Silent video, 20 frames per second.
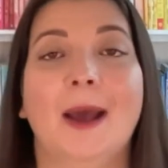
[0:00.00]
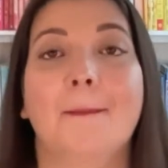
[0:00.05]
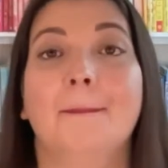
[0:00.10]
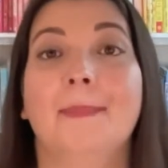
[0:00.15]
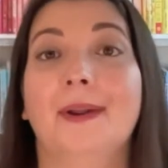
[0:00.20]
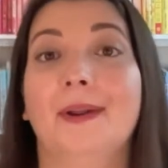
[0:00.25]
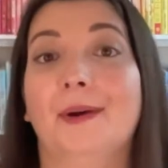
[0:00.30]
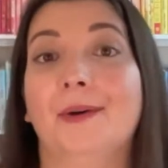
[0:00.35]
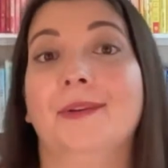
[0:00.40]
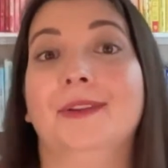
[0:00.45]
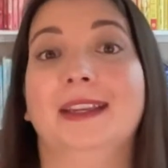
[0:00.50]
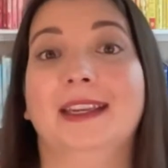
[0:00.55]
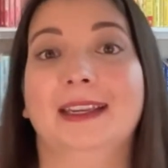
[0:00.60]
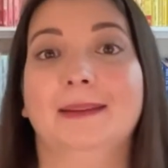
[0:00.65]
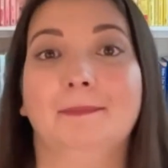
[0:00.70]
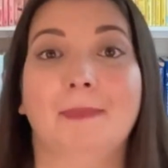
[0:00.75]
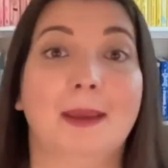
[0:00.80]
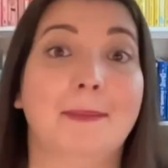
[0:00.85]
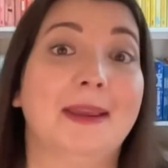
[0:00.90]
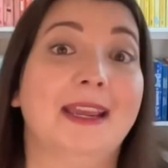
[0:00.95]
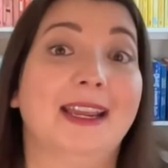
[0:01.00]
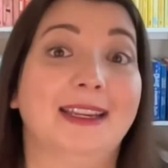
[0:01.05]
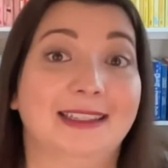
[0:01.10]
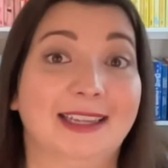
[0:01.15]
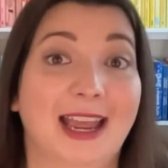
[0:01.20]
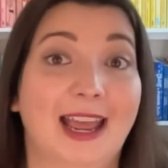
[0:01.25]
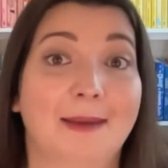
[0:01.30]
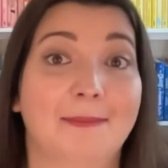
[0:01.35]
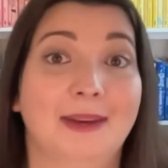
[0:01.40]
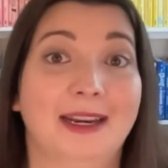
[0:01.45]
but only maybe at
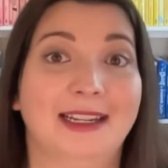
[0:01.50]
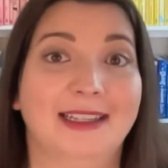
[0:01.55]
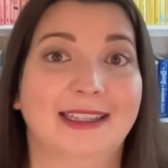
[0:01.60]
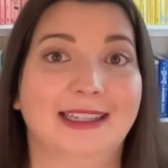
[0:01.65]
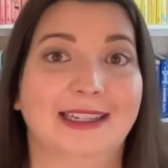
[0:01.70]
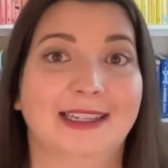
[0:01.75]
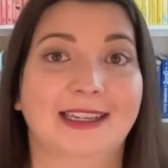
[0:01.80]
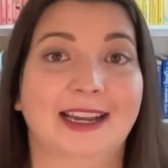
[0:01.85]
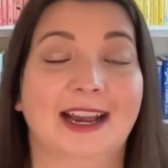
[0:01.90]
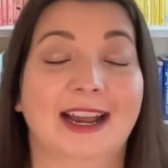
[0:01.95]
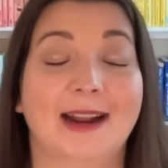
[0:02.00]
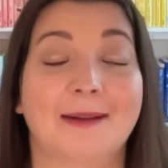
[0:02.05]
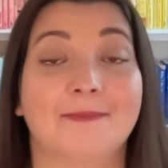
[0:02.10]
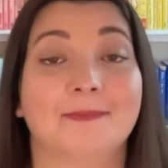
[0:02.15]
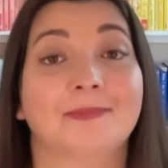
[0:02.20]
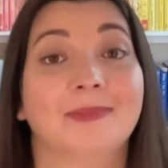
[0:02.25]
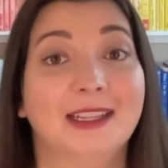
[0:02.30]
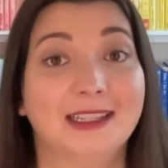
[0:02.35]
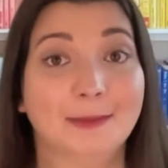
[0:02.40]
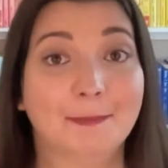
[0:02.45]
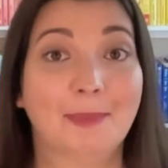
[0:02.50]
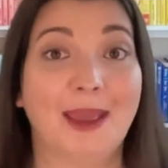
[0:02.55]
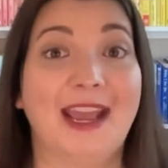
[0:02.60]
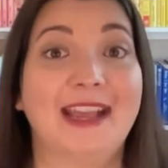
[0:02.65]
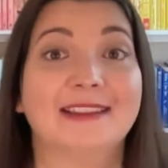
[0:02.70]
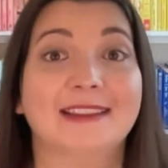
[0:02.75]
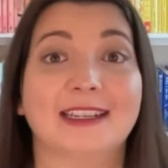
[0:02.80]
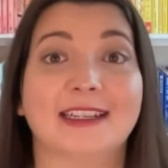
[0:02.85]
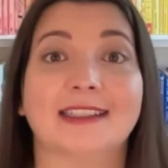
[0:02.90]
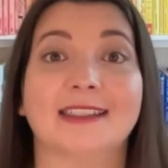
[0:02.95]
10 minutes at a time. That's a
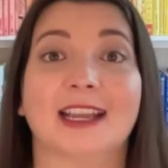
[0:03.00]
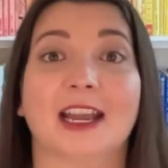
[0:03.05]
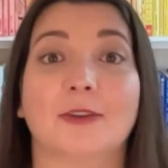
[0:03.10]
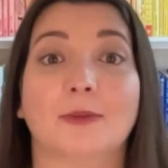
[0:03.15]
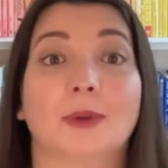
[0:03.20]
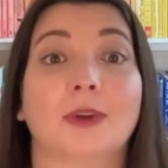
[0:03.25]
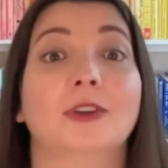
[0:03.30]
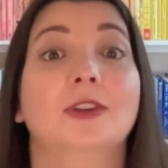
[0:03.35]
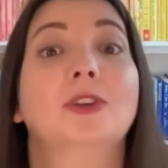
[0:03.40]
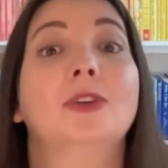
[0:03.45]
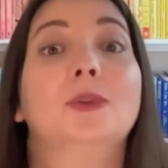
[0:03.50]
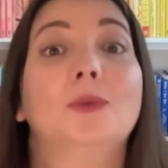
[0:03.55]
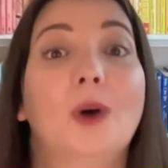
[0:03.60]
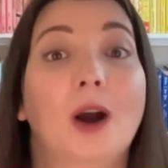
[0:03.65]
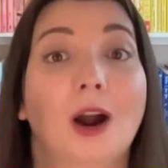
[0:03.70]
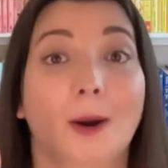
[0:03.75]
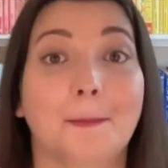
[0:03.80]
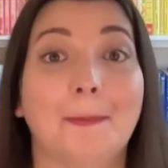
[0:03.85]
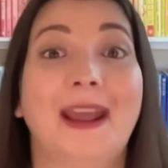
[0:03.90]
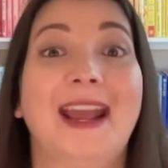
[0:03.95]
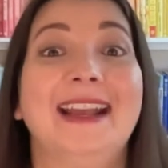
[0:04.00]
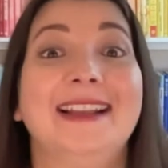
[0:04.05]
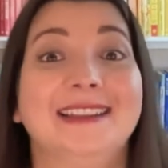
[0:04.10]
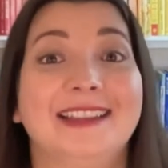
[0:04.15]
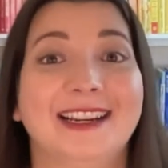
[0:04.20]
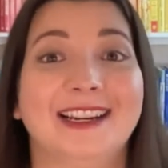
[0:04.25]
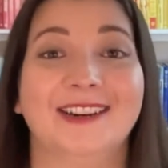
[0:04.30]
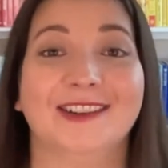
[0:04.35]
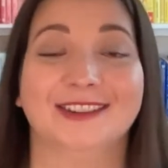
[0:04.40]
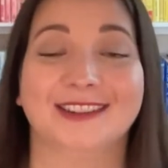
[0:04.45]
pacing schedule. You are
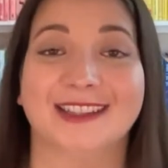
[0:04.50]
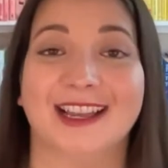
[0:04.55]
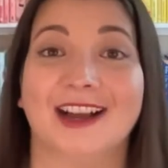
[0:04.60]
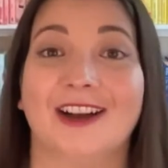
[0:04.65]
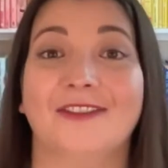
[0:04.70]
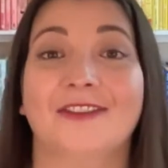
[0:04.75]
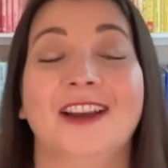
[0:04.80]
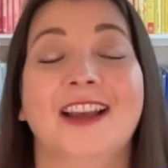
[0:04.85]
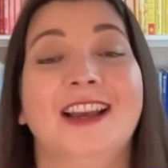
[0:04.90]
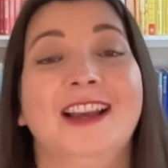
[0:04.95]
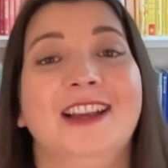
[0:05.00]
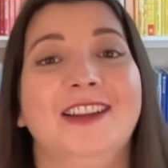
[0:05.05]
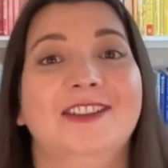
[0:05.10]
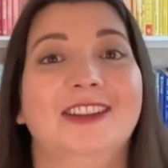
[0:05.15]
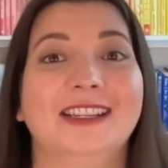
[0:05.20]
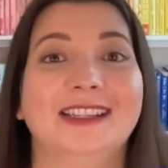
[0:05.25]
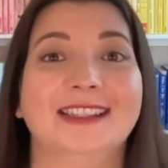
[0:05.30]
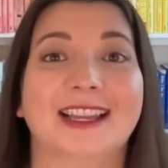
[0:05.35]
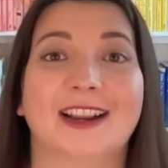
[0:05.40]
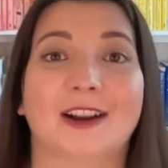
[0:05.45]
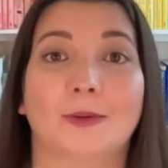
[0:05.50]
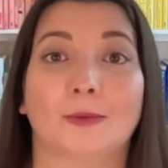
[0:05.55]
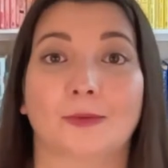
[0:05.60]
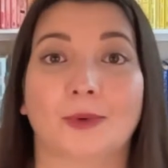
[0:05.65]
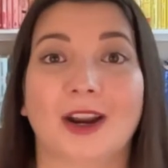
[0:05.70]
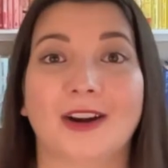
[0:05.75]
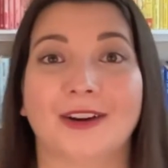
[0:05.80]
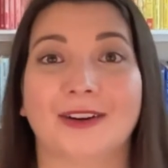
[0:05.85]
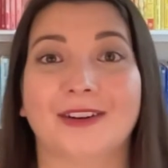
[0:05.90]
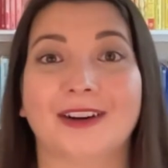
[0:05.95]
pacing yourself just like a
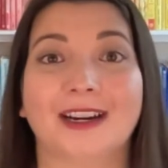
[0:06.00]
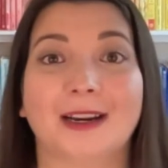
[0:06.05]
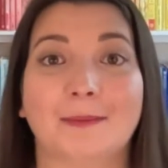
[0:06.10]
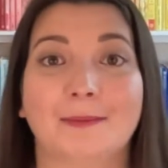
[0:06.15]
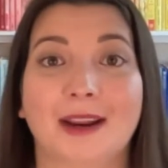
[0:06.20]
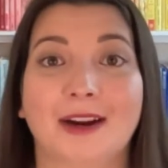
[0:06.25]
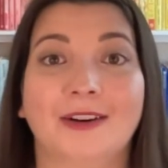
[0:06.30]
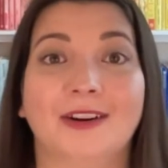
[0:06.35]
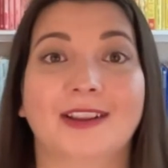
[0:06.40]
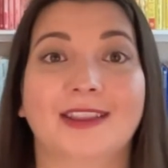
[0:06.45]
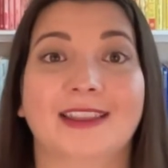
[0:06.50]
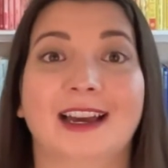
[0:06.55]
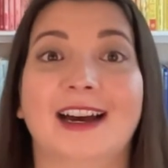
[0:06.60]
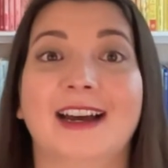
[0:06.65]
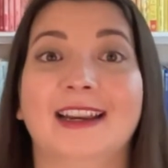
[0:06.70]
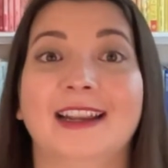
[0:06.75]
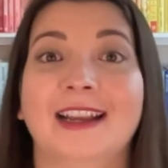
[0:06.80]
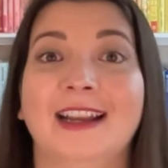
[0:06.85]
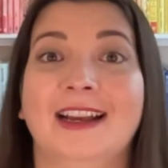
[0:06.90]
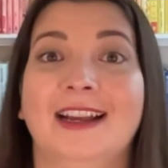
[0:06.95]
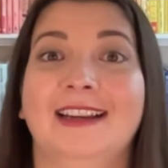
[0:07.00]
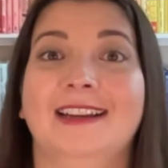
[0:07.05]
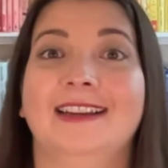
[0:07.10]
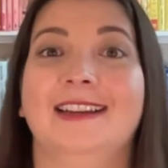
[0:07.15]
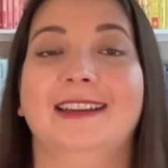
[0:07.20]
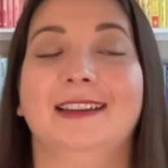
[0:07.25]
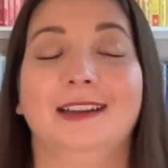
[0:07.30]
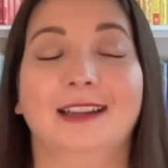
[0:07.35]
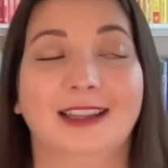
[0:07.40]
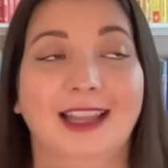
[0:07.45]
runner in a marathon,
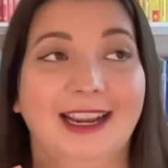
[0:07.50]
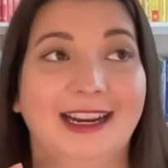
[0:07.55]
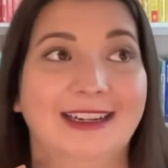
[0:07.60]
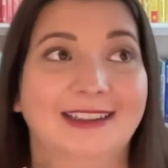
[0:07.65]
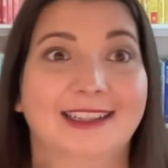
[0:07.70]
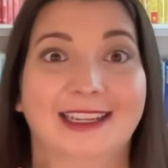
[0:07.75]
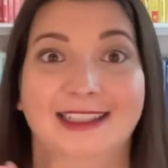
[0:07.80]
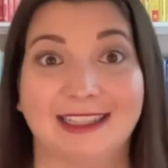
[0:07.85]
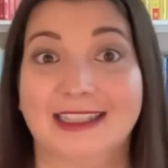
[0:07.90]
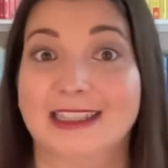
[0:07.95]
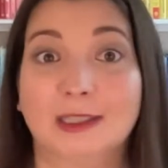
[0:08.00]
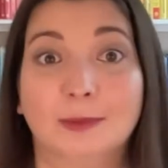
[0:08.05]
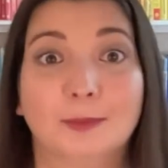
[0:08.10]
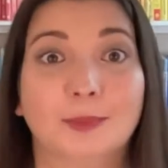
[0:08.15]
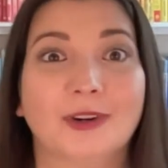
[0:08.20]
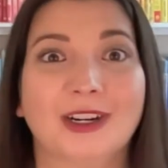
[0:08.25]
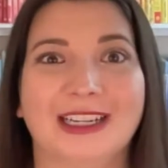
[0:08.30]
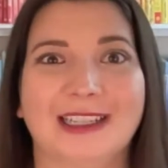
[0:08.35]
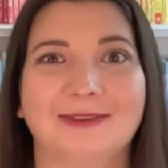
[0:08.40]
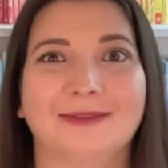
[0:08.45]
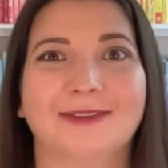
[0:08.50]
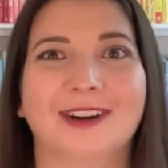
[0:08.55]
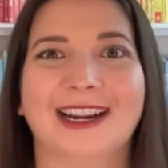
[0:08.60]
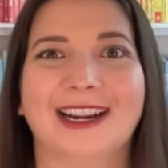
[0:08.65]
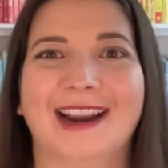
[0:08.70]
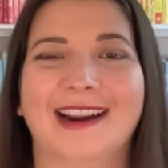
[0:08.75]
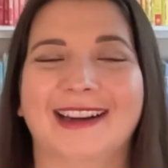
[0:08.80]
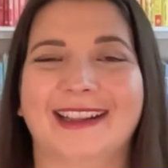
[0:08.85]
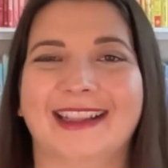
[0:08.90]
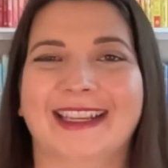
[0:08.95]
like doesn't sprint right
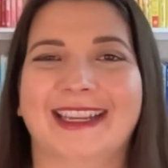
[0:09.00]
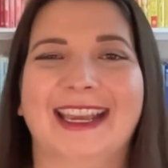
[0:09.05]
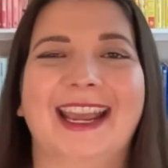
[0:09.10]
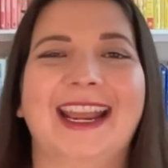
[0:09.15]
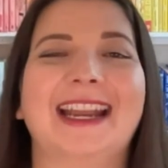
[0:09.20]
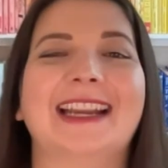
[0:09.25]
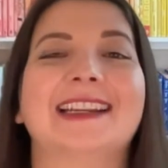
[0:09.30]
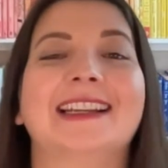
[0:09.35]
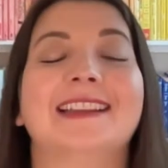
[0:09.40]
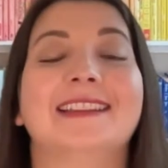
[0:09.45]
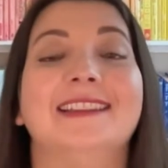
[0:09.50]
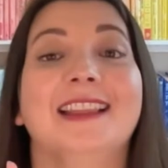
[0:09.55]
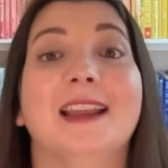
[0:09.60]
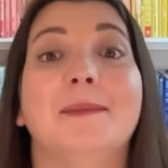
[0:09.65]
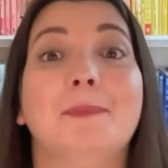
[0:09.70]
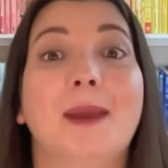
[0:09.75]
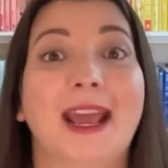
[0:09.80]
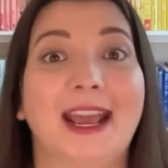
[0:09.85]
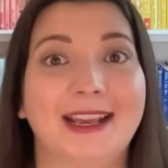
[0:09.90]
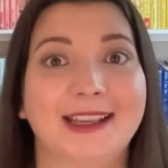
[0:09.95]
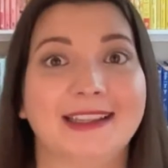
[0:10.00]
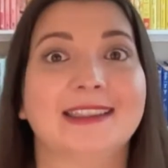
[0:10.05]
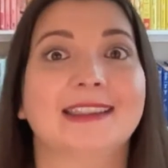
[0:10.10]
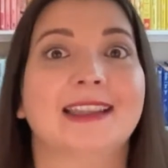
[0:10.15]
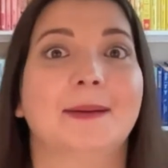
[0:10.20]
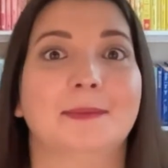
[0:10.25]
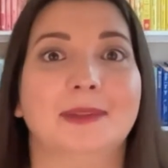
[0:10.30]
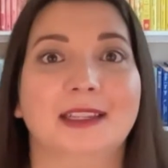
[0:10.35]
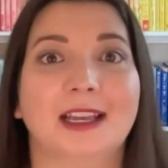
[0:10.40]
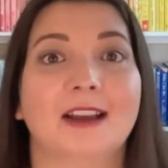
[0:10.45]
out of the gate. They pace
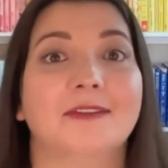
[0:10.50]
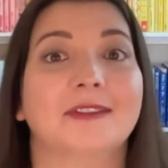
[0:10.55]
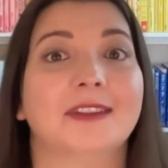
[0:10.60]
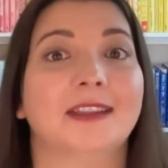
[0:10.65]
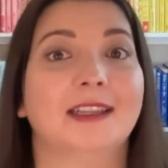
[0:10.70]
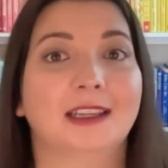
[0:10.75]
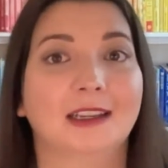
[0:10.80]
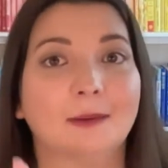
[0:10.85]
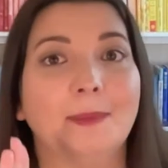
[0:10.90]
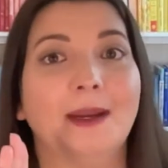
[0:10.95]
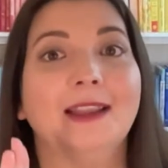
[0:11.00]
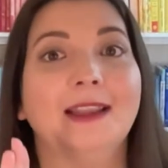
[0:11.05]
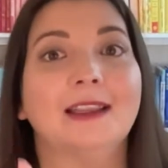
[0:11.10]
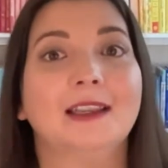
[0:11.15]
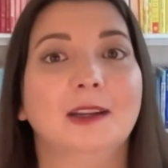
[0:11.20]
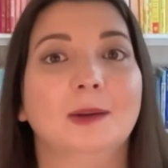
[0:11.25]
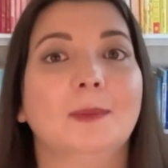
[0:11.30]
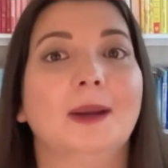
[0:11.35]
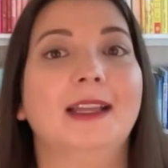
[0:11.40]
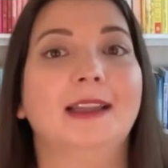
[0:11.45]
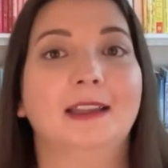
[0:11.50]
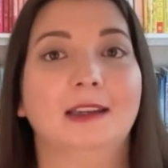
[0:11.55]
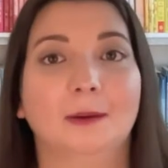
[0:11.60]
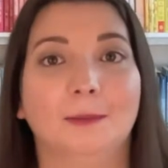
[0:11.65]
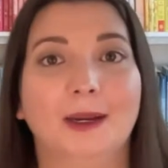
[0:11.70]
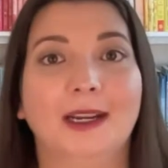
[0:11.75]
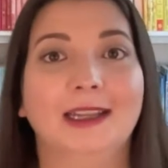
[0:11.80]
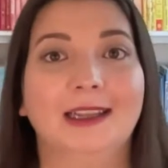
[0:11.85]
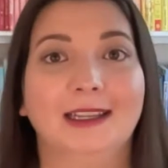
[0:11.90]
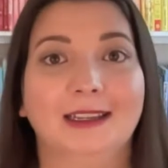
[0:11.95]
themselves little by little by little
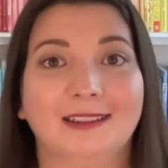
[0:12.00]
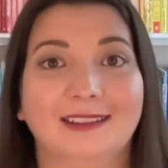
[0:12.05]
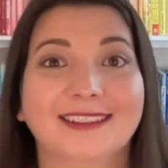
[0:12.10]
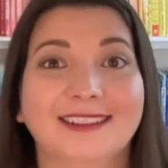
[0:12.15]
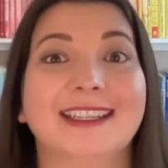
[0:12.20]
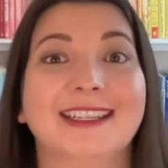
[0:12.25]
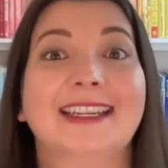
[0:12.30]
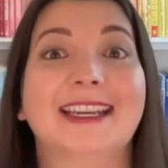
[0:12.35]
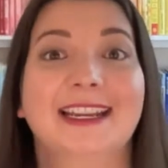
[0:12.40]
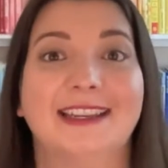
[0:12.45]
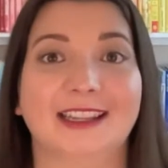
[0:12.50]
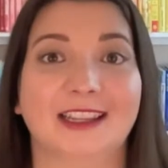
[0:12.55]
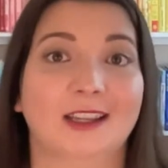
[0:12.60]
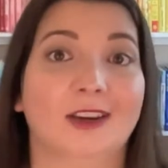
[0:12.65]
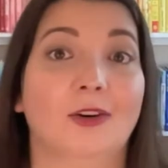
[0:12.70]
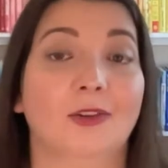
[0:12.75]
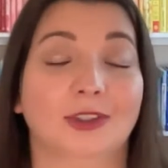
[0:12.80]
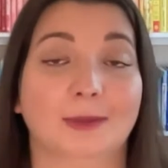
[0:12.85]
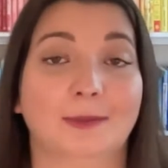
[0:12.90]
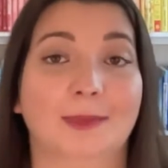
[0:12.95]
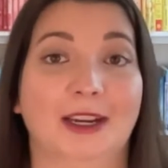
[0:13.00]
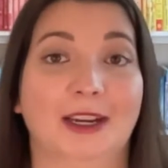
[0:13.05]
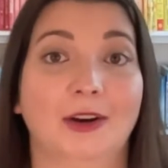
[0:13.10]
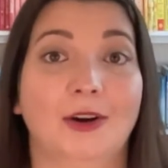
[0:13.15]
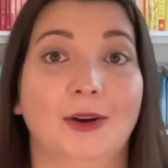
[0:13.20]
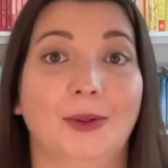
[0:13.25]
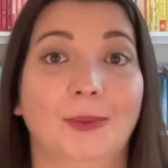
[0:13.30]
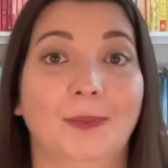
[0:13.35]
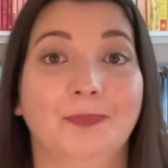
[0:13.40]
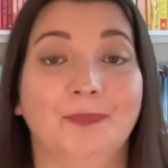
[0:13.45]
by little to get to the ultimate
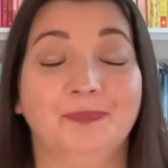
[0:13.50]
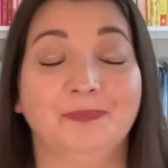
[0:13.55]
goal.